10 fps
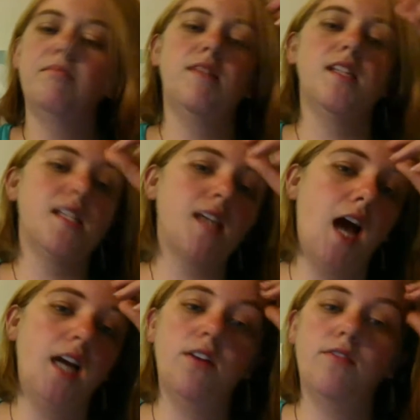This is
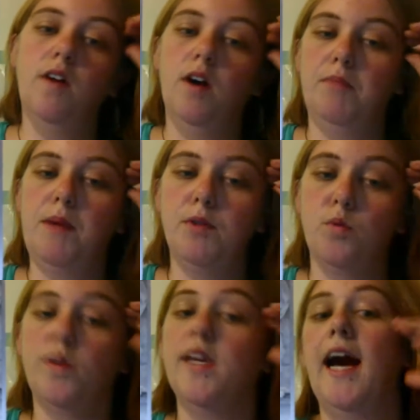kind of people's
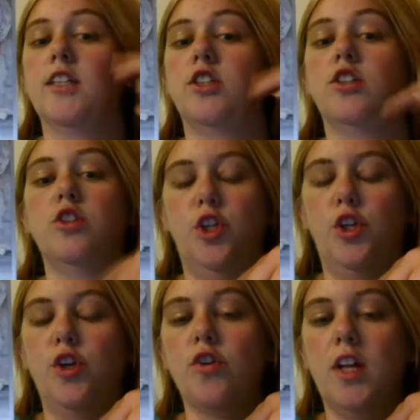reaction to
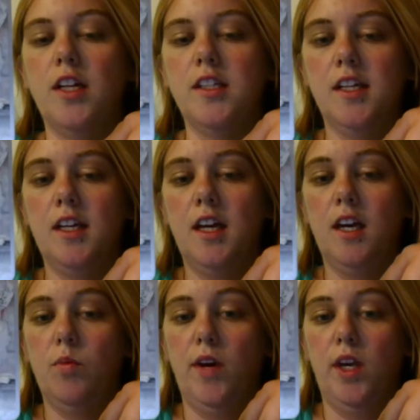your cleansing
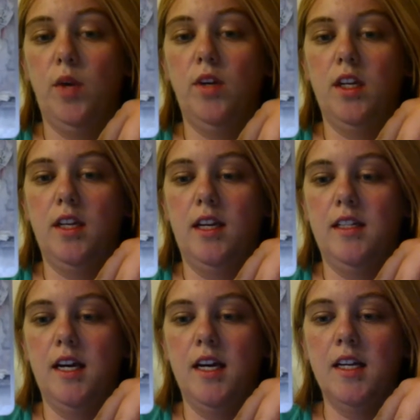and what you need to get
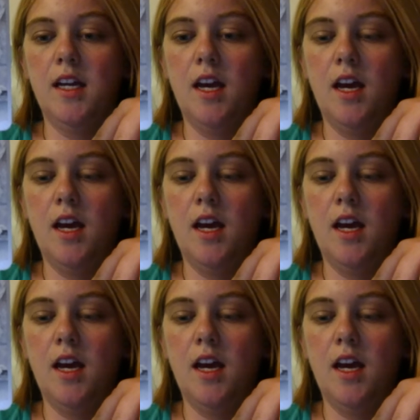done.